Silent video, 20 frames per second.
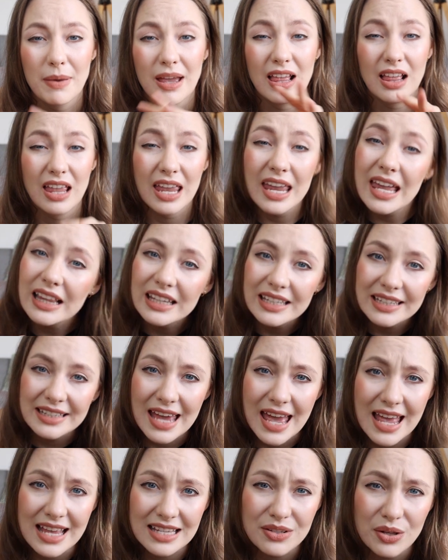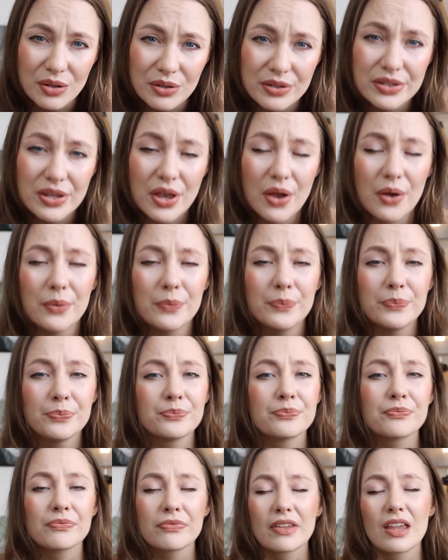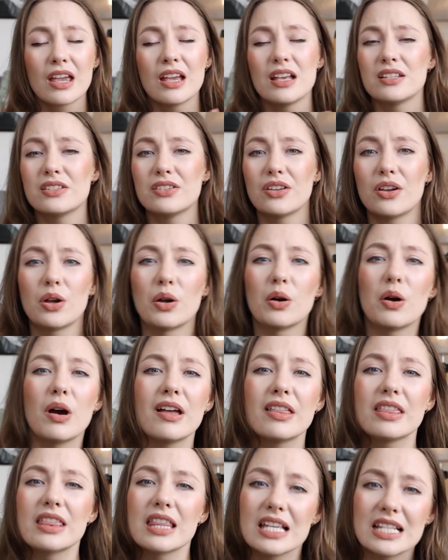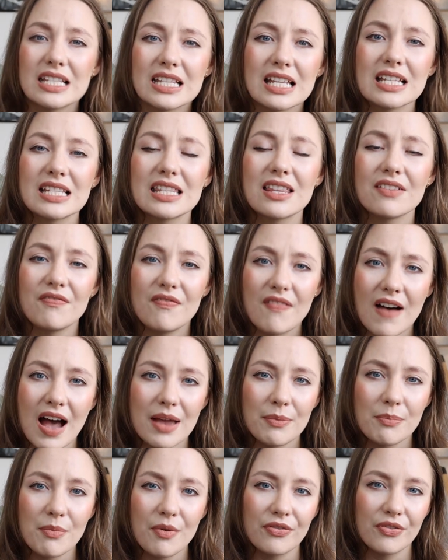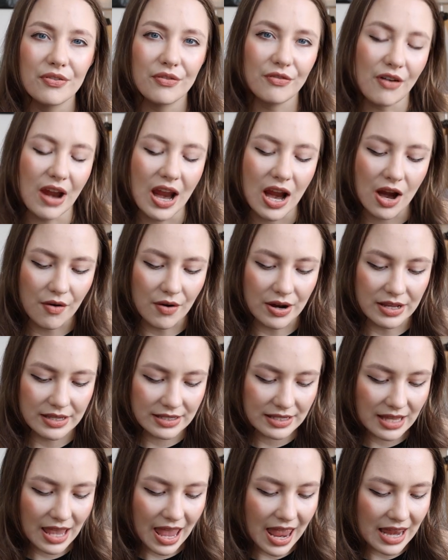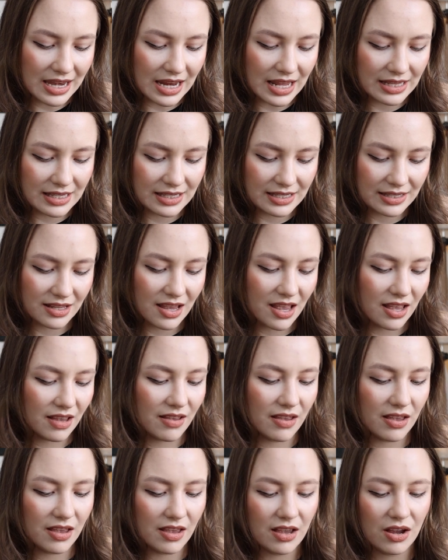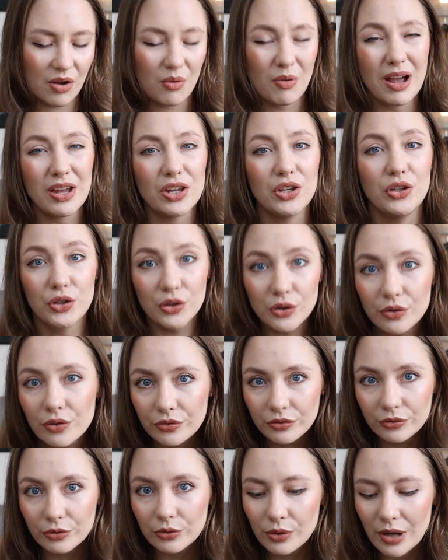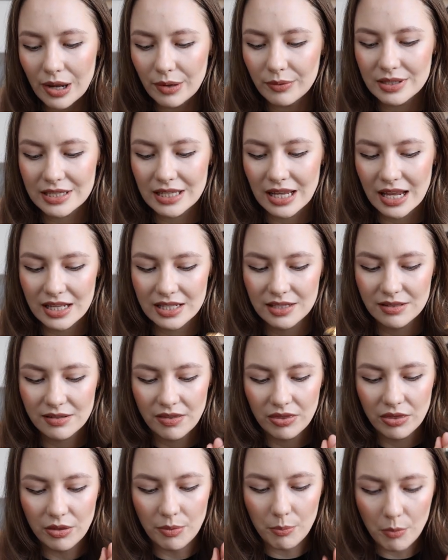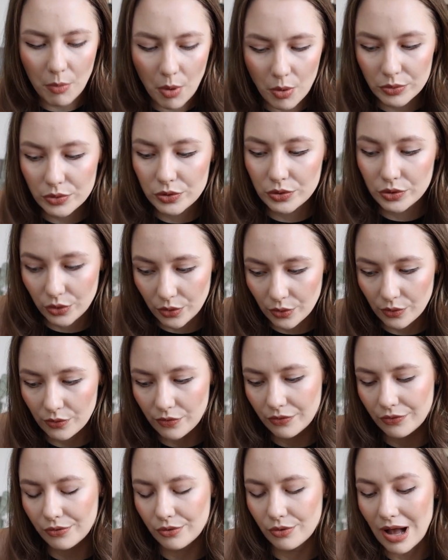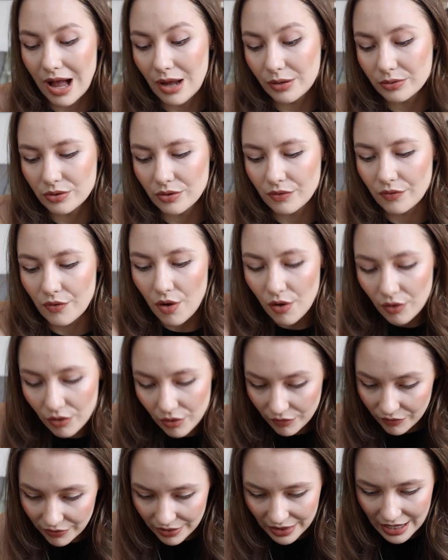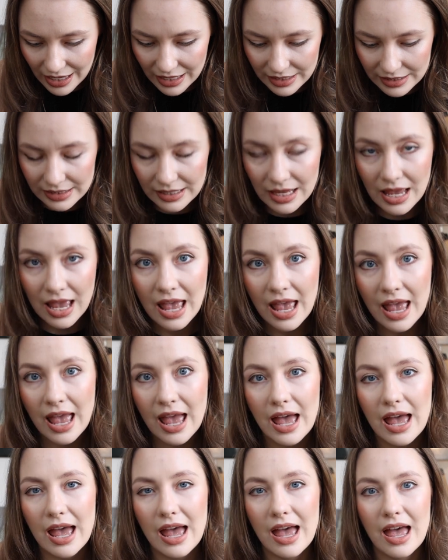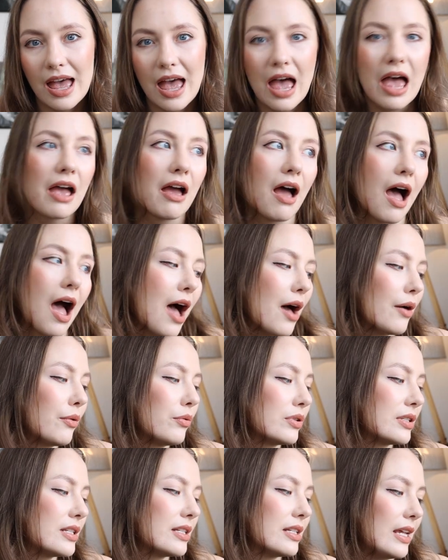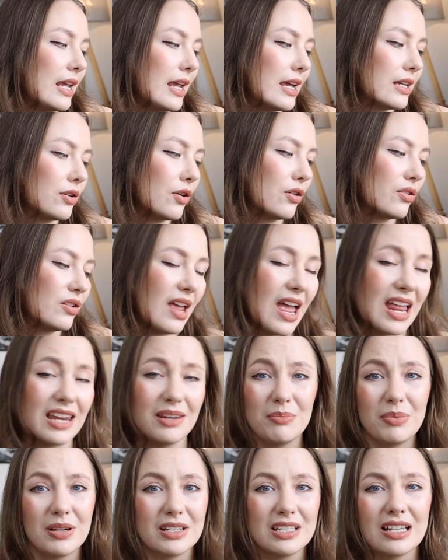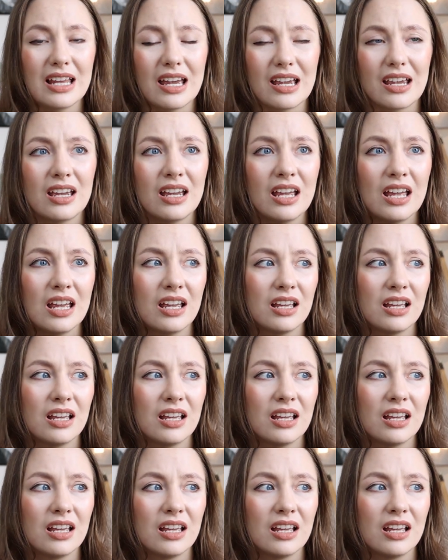by Kilian has also. So this is the vibe of the fragrance, and it's quite youthful. I would say it's the most youthful out of all of these. I would see it on anybody, like